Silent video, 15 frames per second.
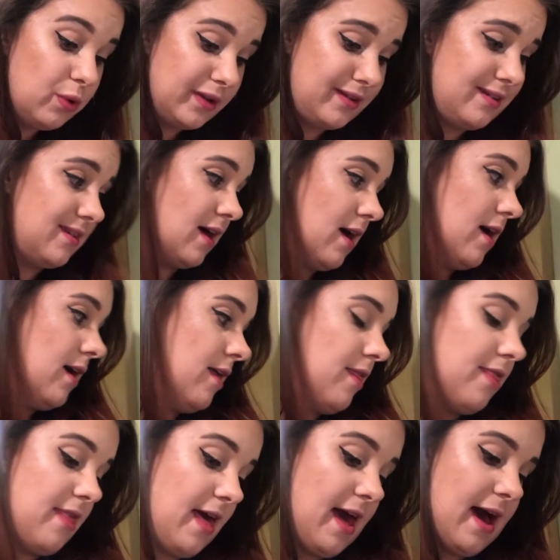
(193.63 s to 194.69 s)
with
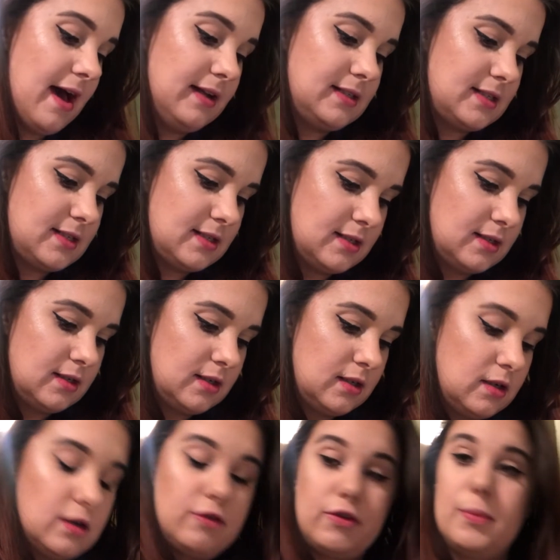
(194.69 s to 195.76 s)
that,
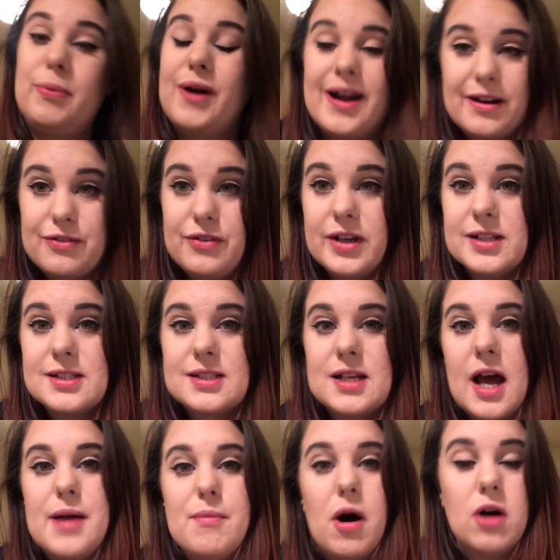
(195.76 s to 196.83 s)
for breakfast,
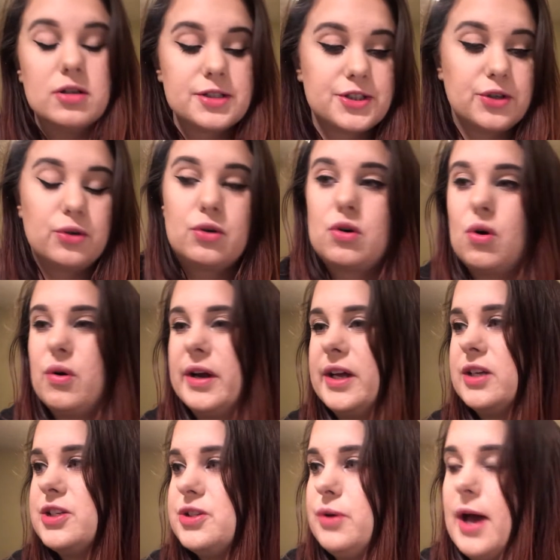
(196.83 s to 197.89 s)
I'm also
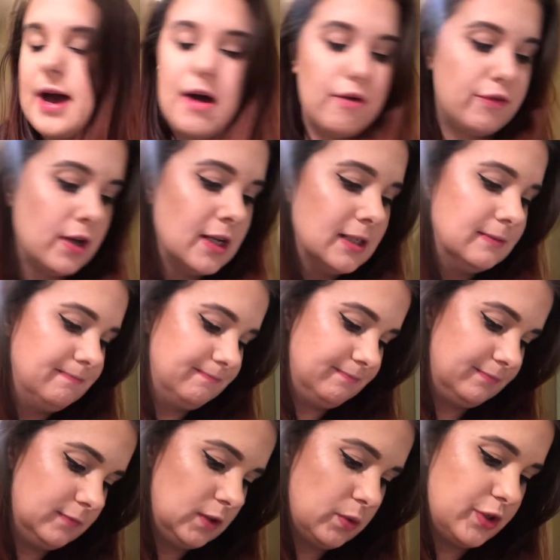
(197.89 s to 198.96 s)
going to have,
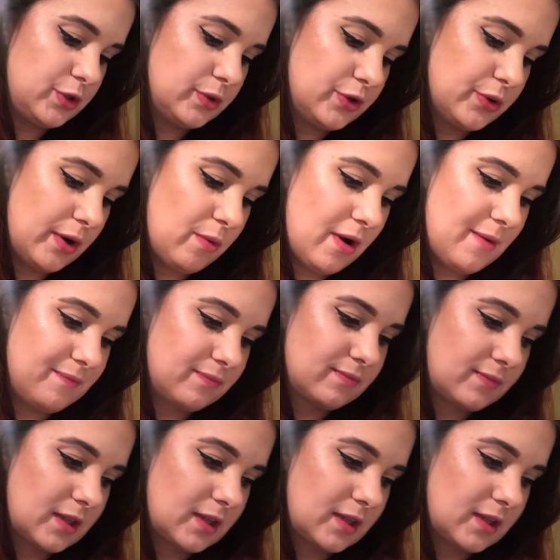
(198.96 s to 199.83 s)
which one do I want?